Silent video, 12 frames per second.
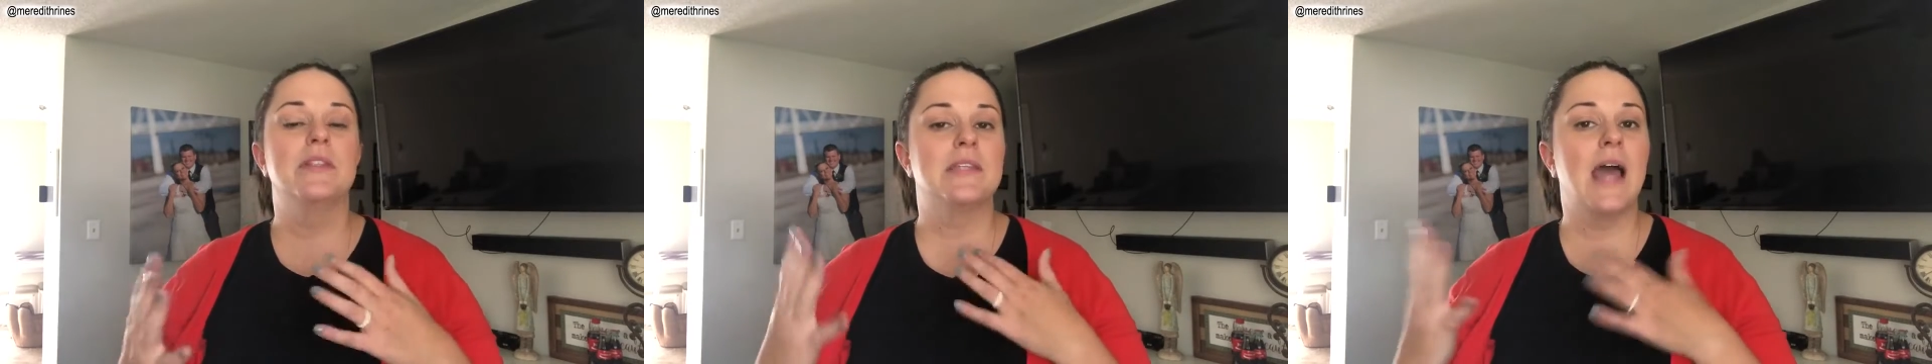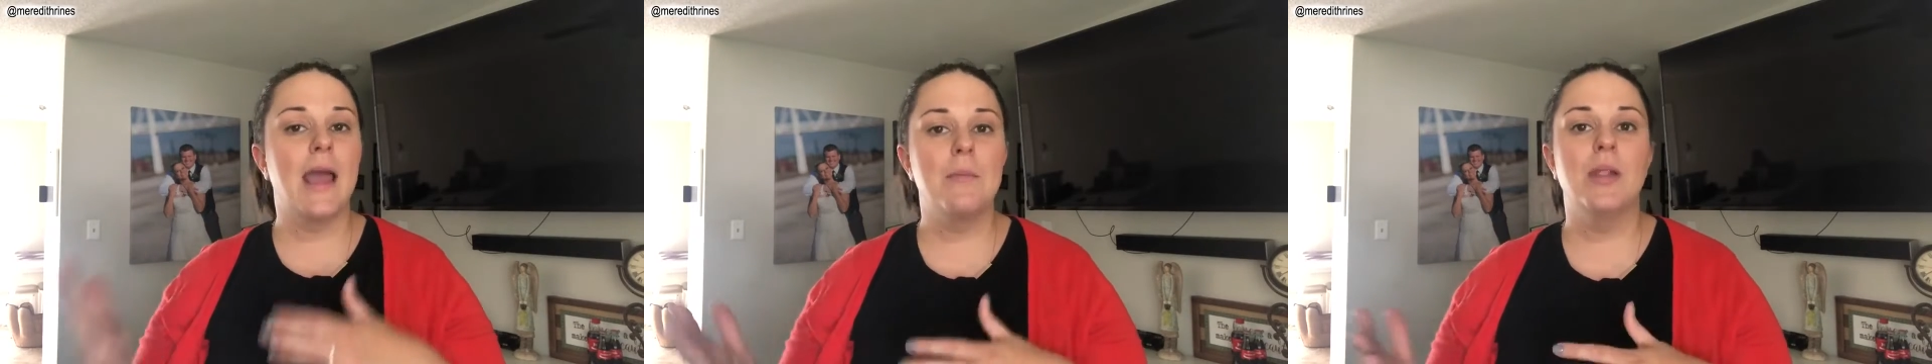
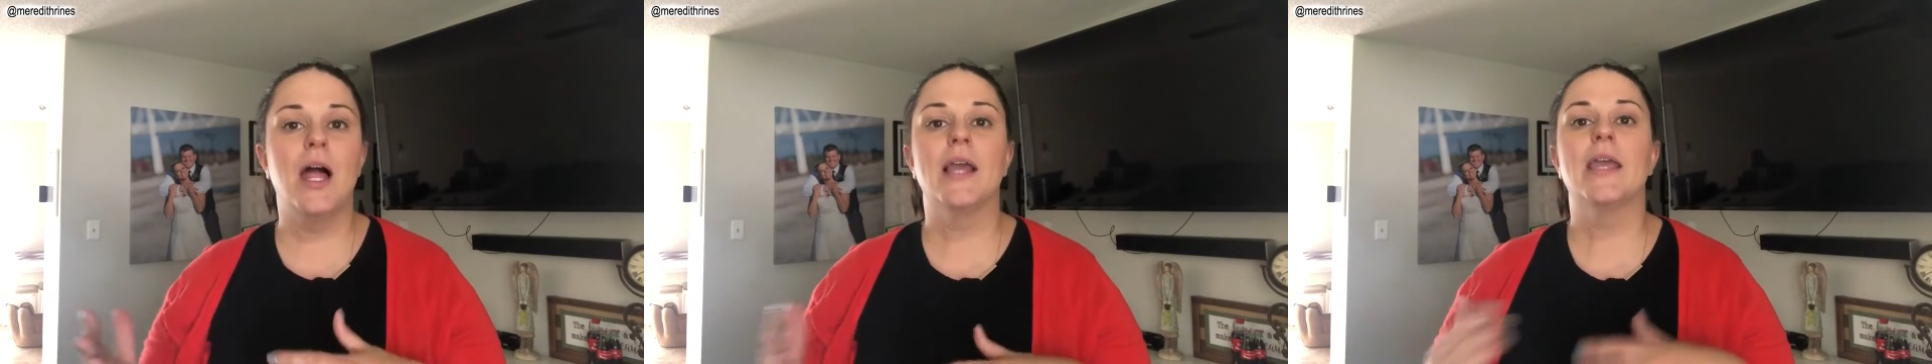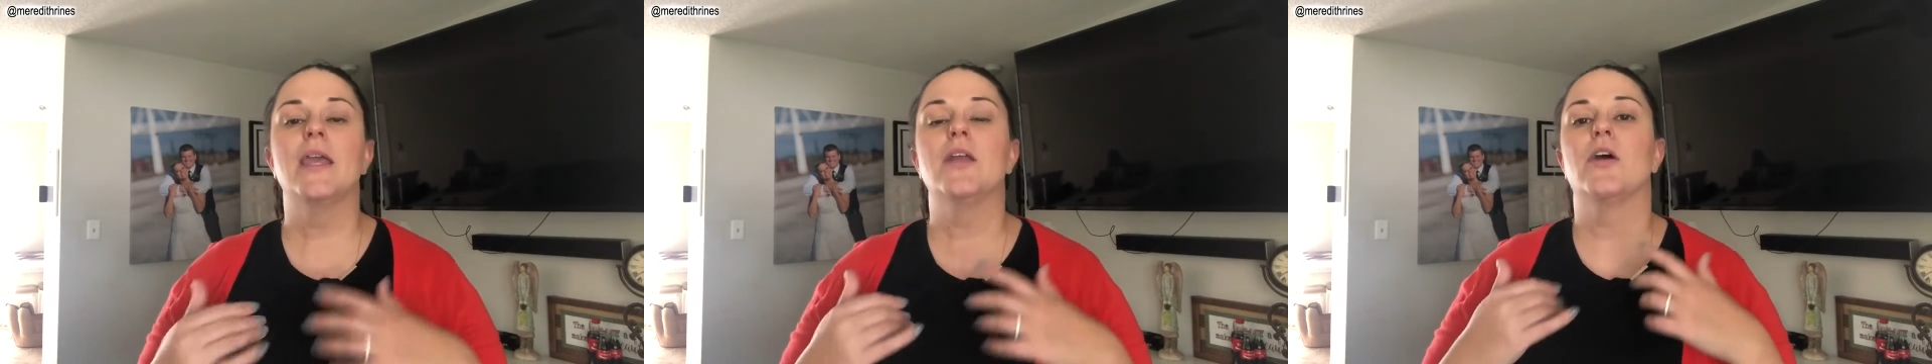time
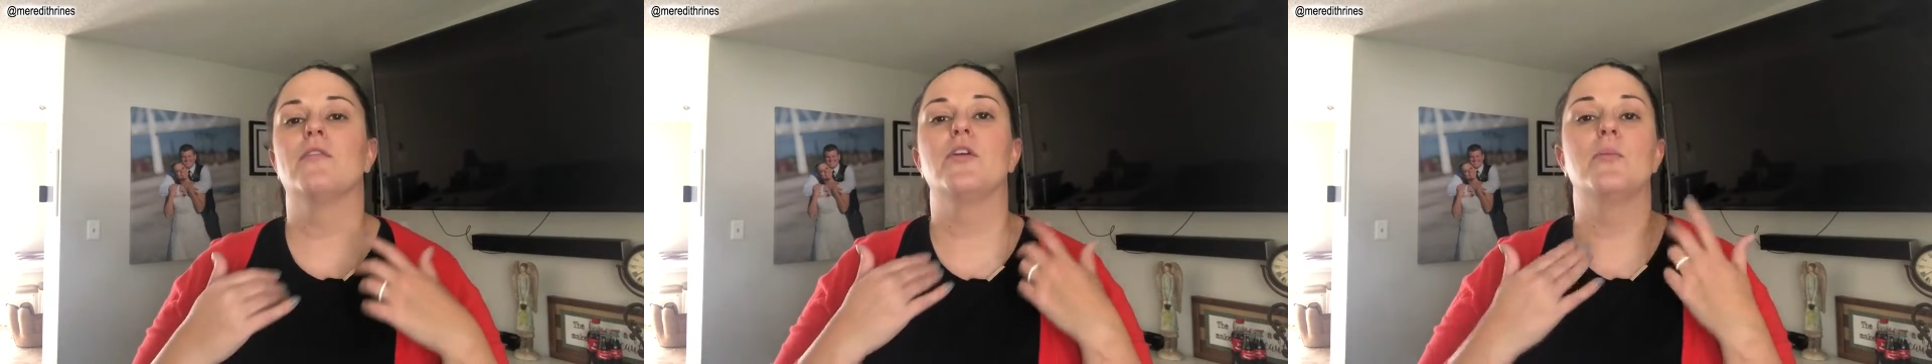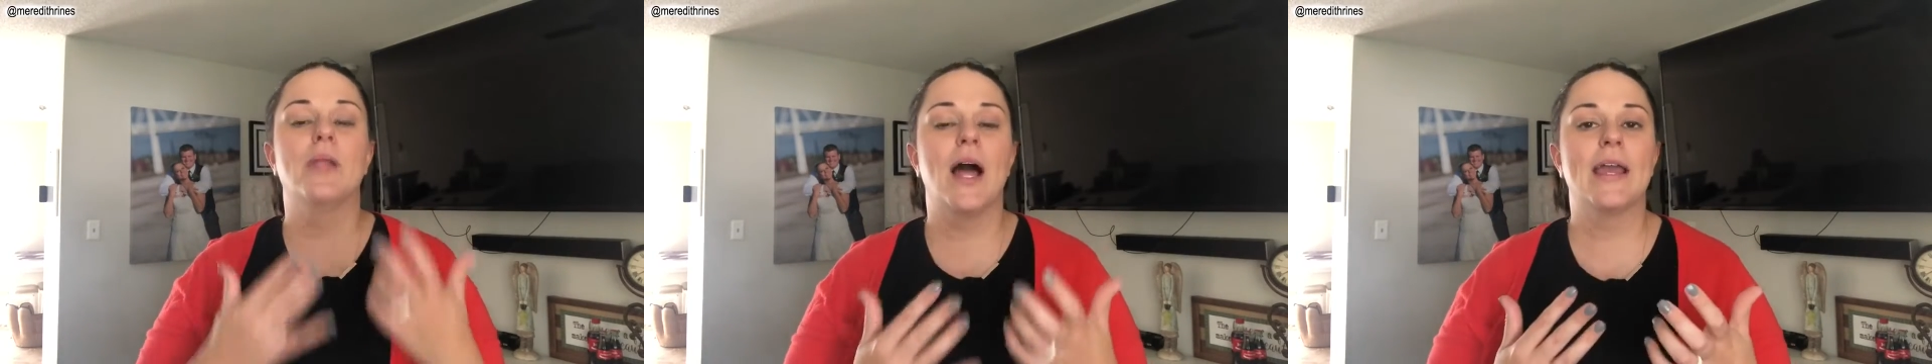blocking or if
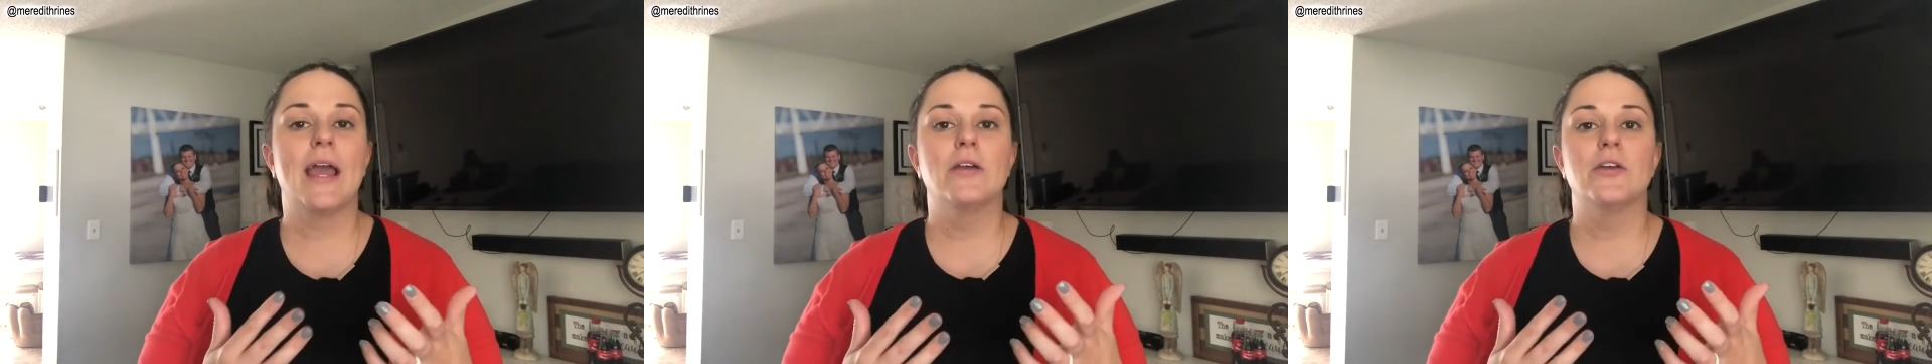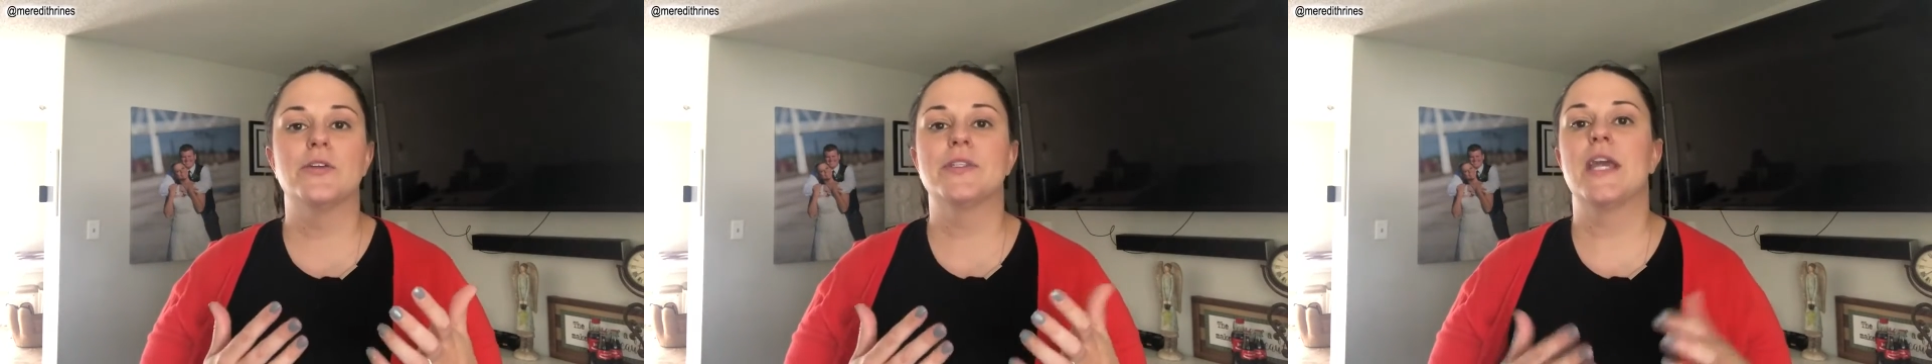you block
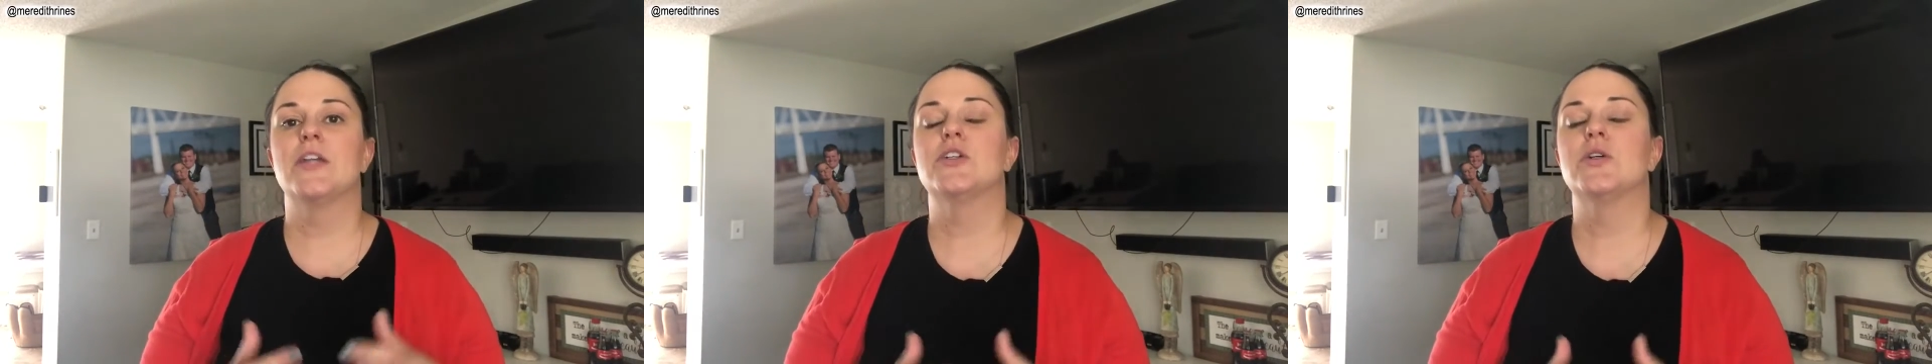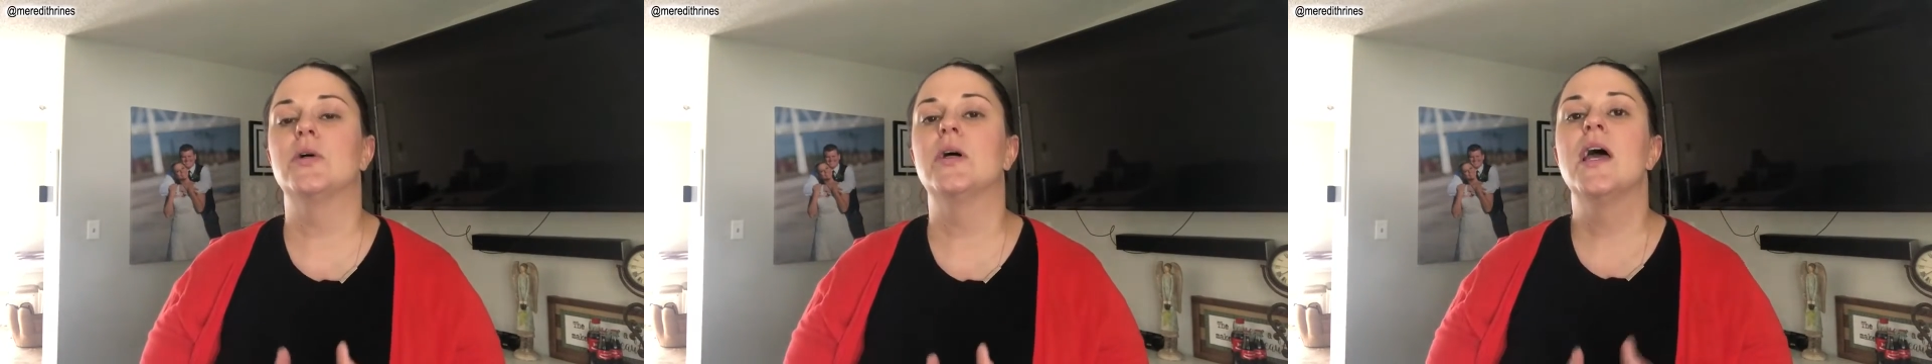out your
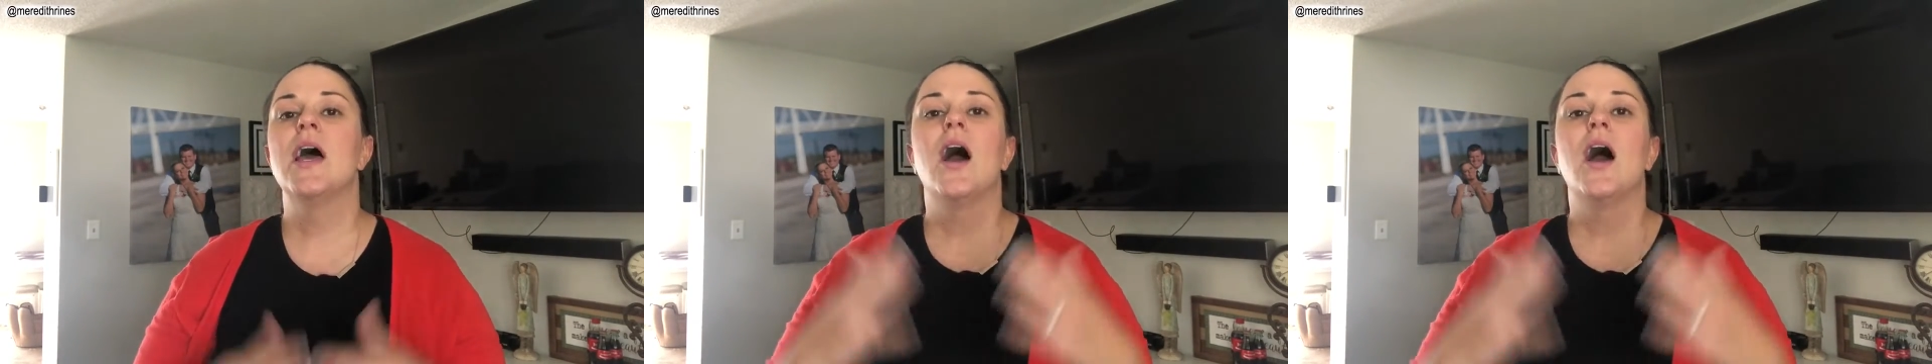schedule.